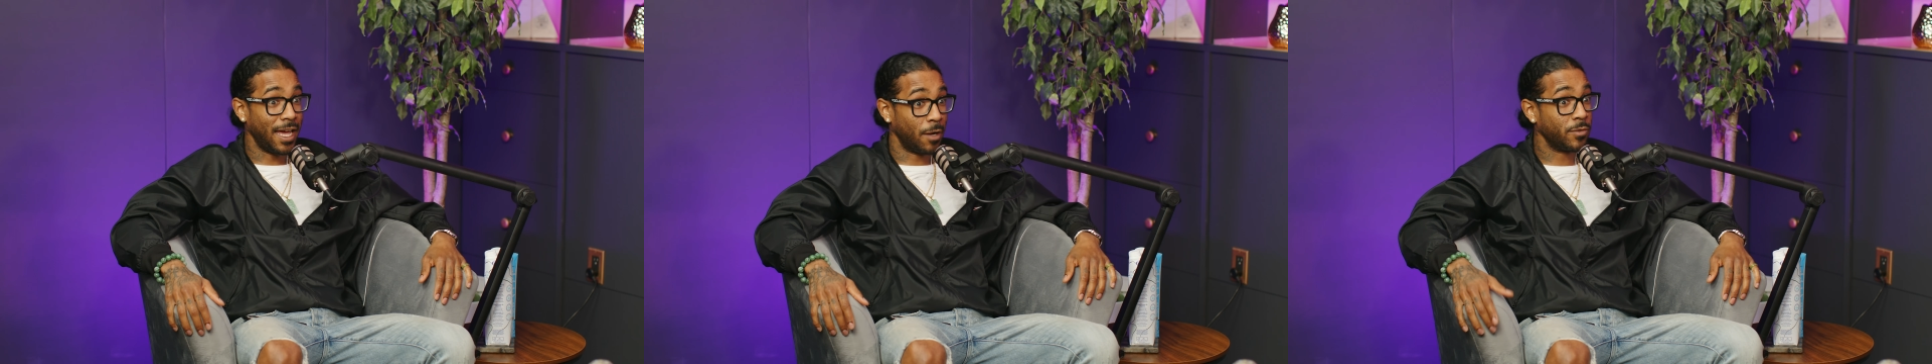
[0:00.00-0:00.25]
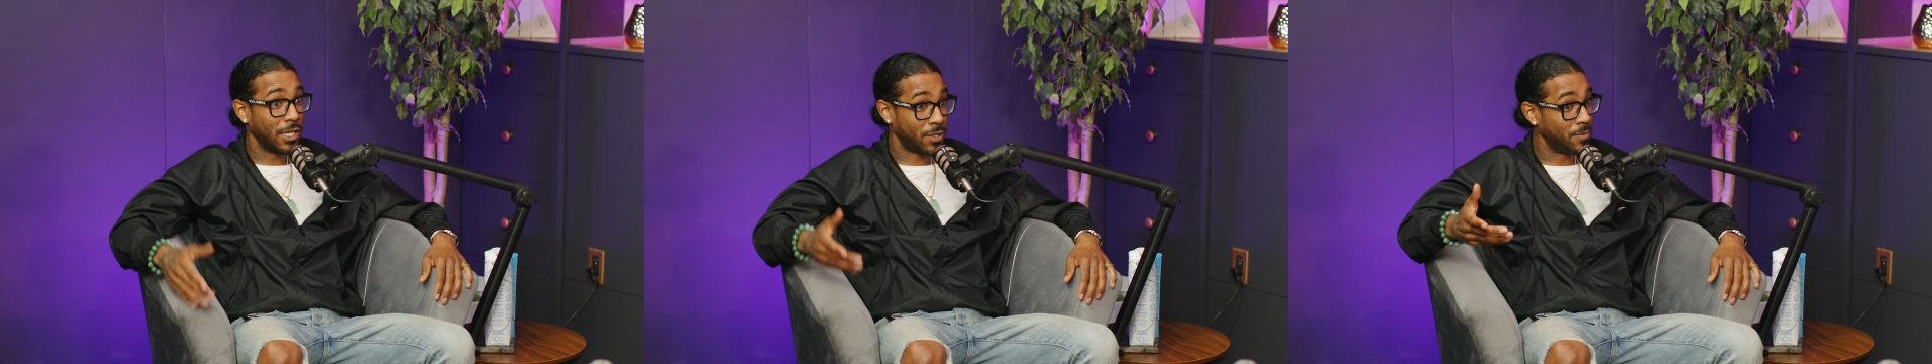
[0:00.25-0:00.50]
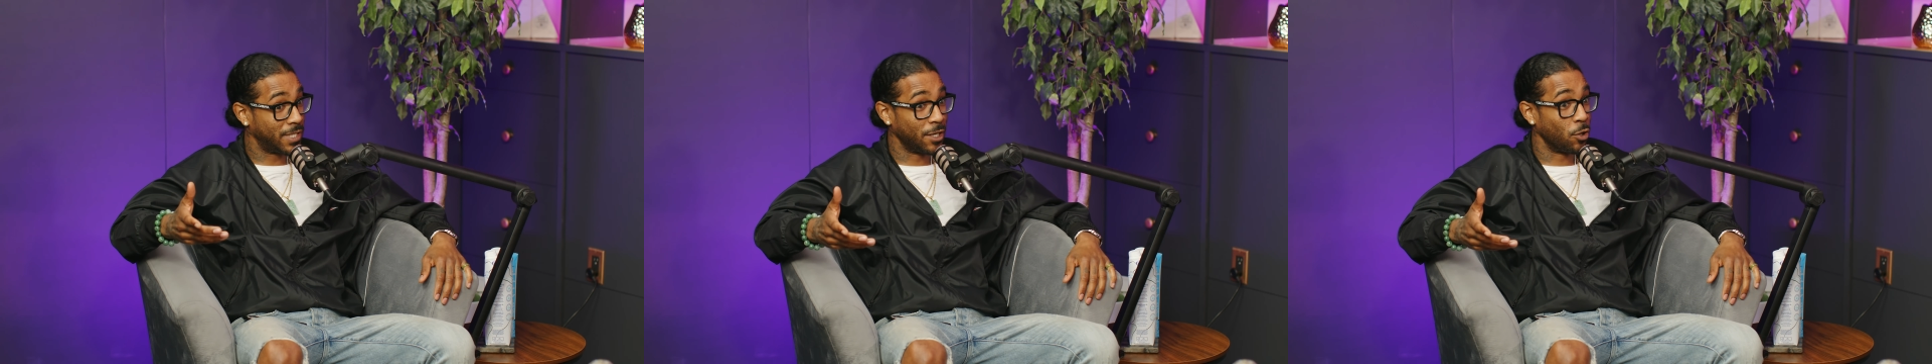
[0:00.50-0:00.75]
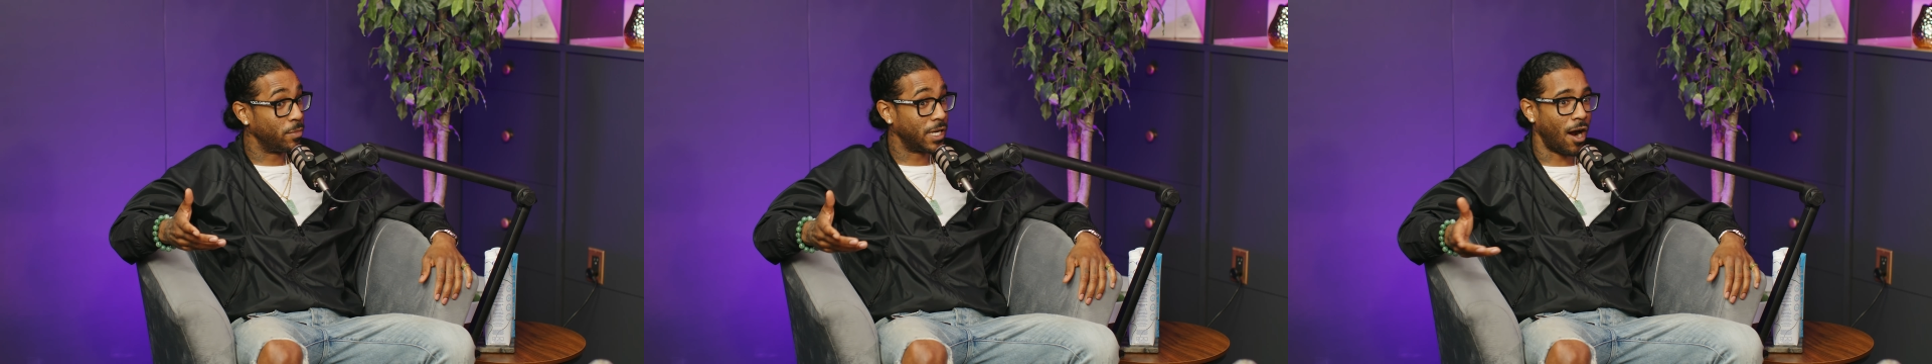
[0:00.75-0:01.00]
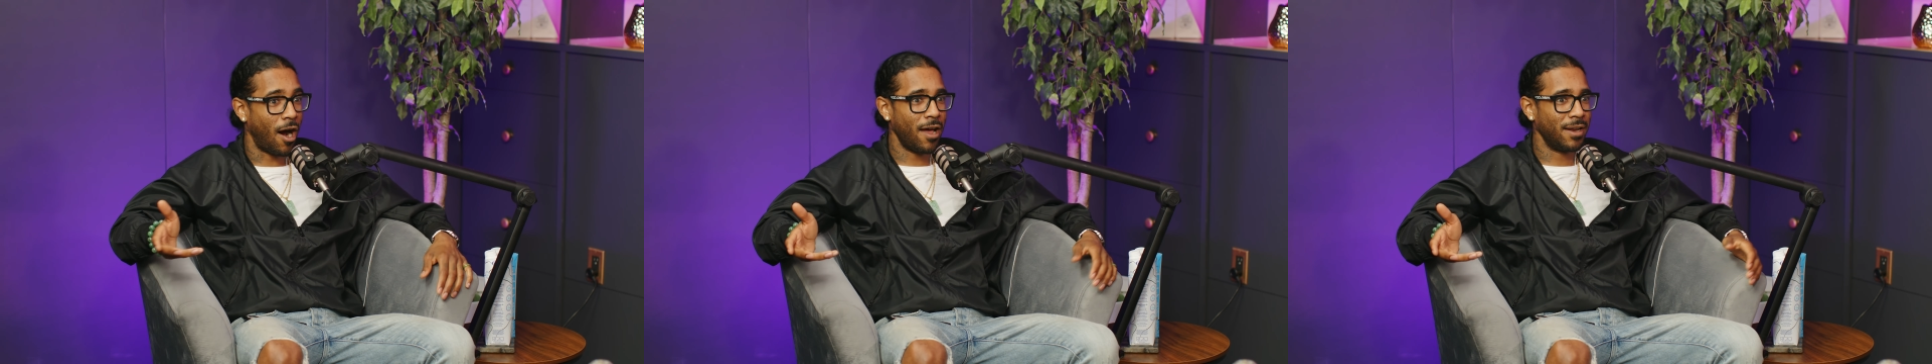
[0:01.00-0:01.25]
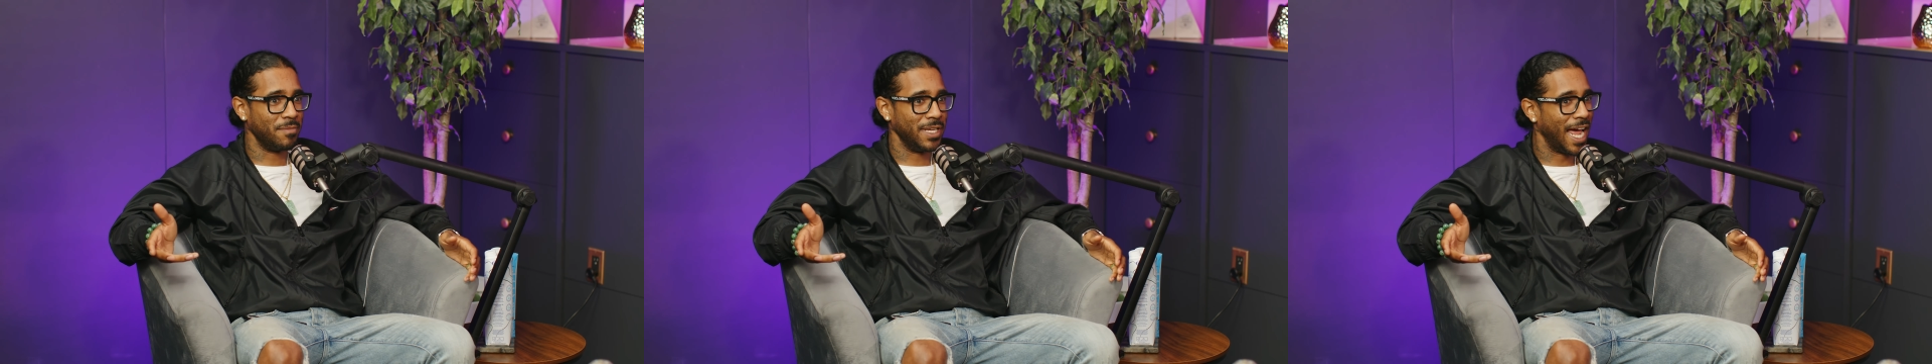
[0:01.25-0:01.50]
um, that's what I'm saying. Don't be
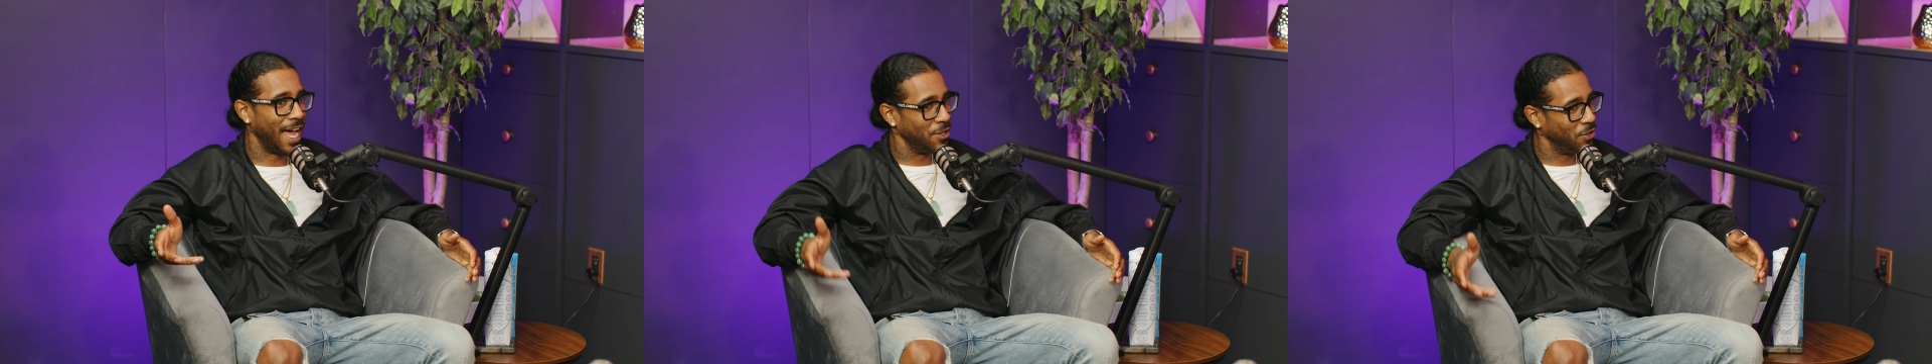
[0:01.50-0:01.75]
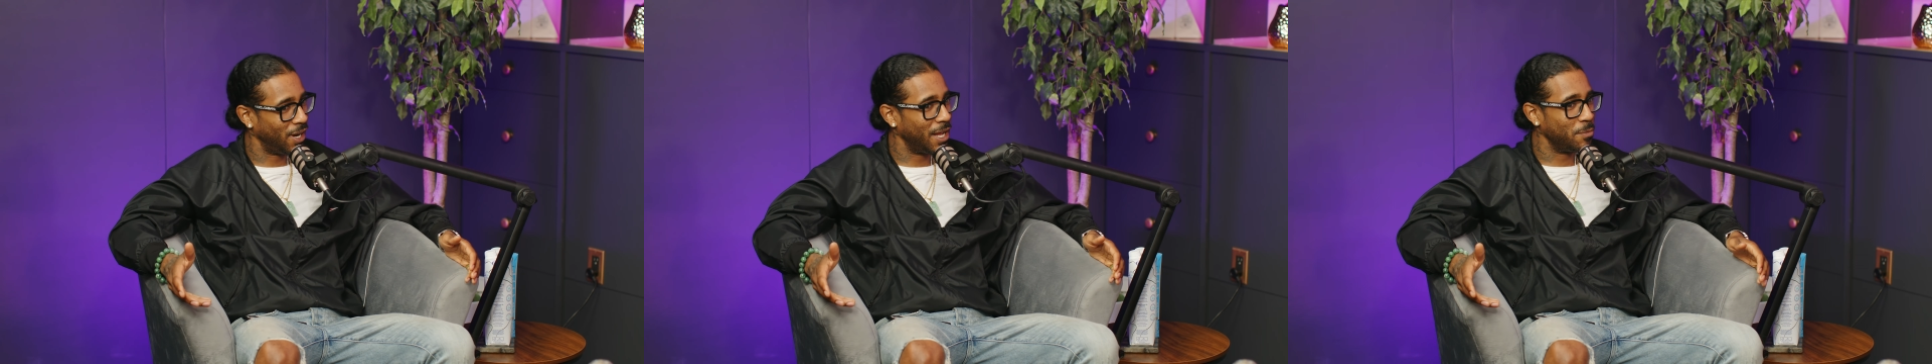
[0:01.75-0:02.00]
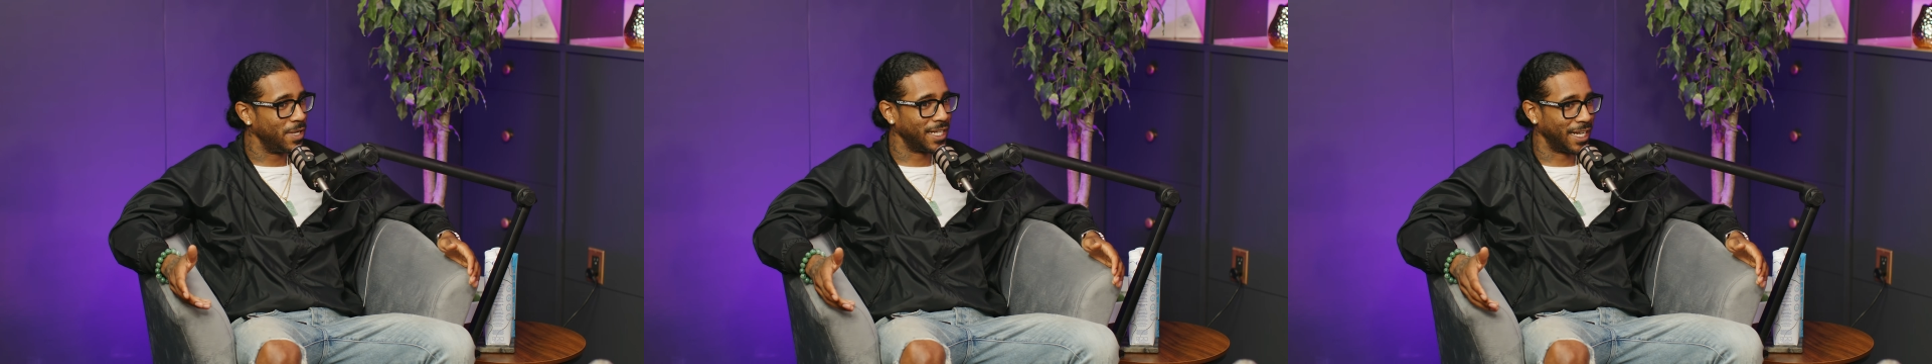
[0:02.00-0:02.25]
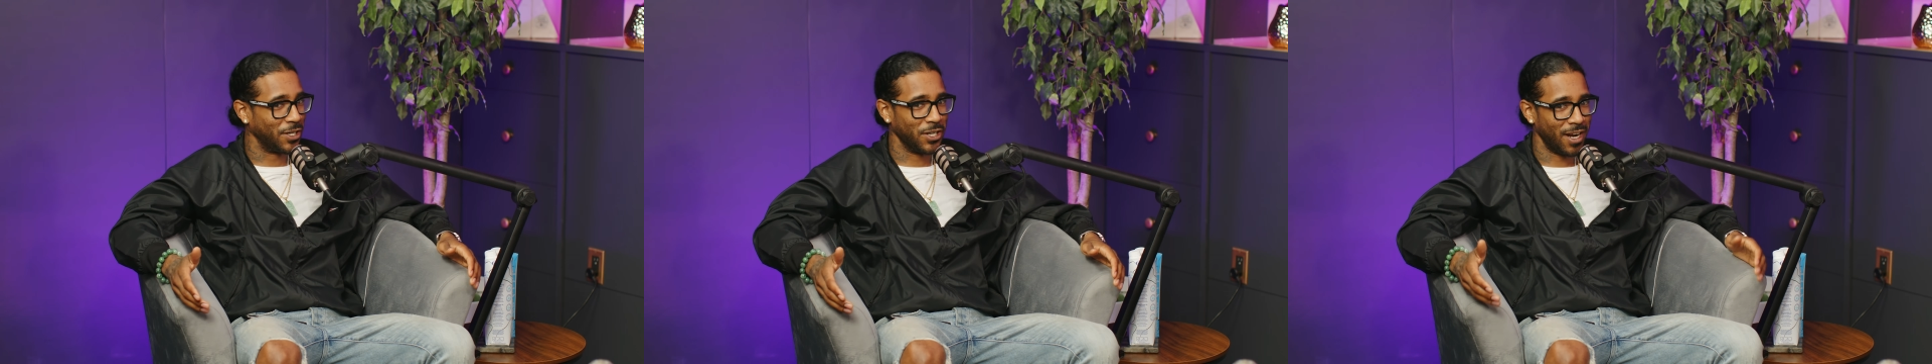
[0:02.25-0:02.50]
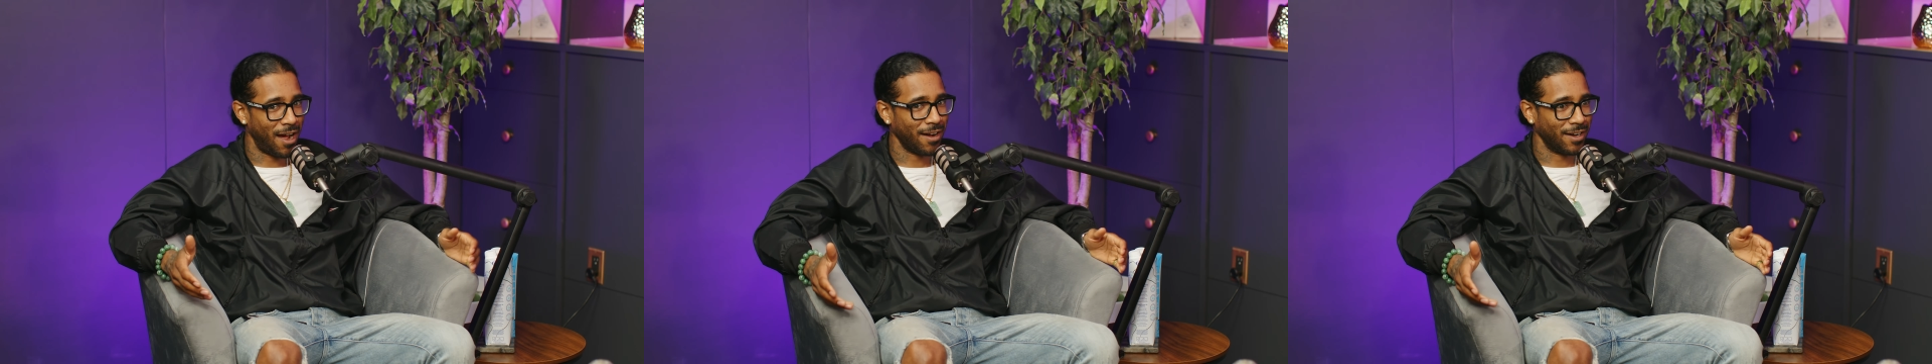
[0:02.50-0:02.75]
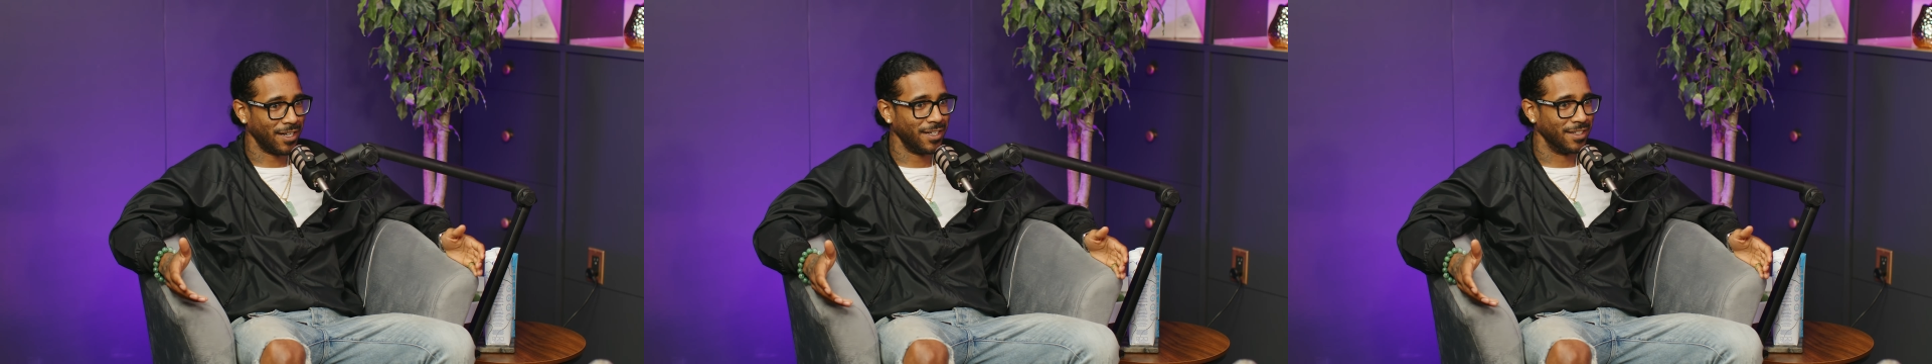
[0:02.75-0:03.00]
calling me that. You know what I mean? Like, they're
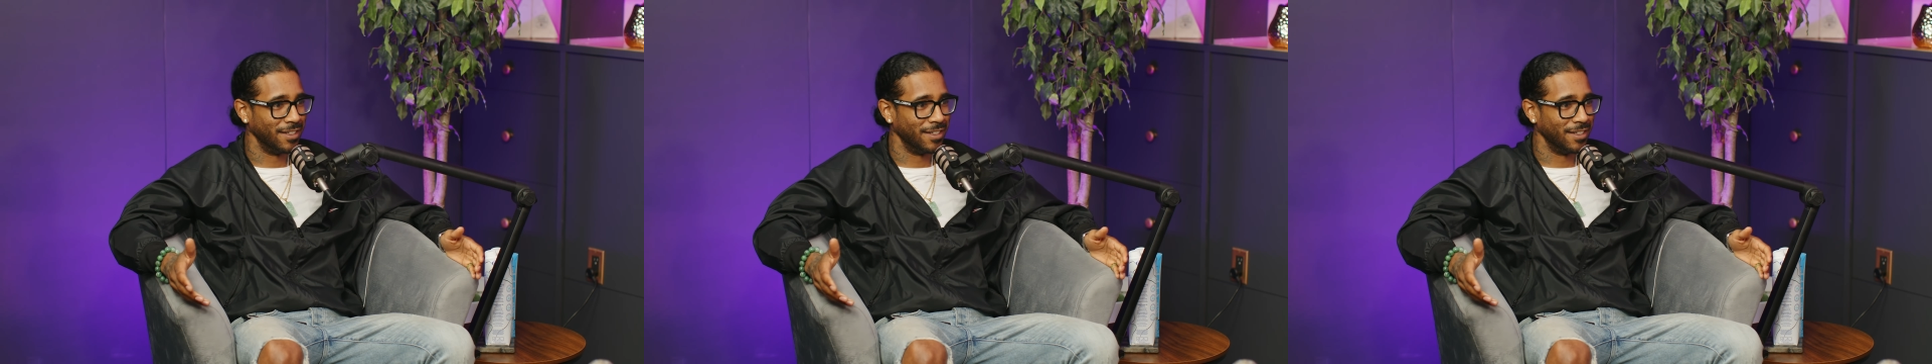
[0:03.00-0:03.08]
not good.